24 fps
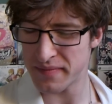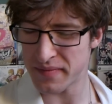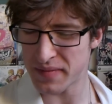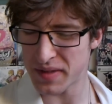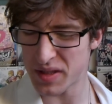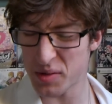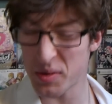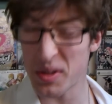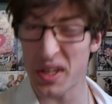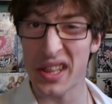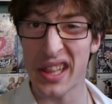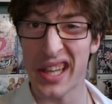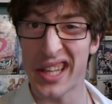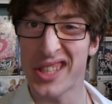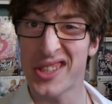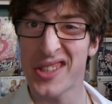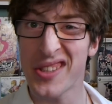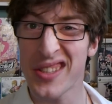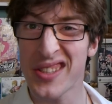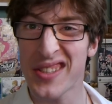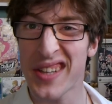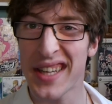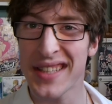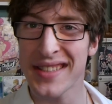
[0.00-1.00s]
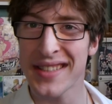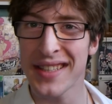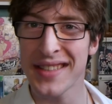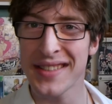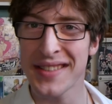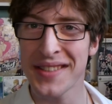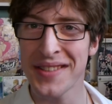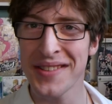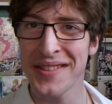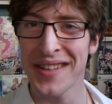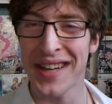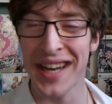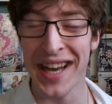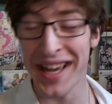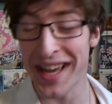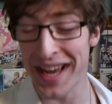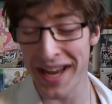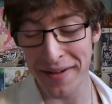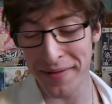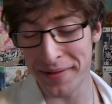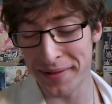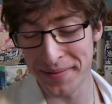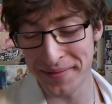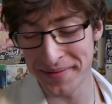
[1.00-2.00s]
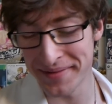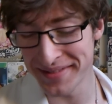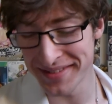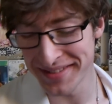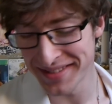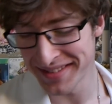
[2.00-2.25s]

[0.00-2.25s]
That's what it literally translates to? I have...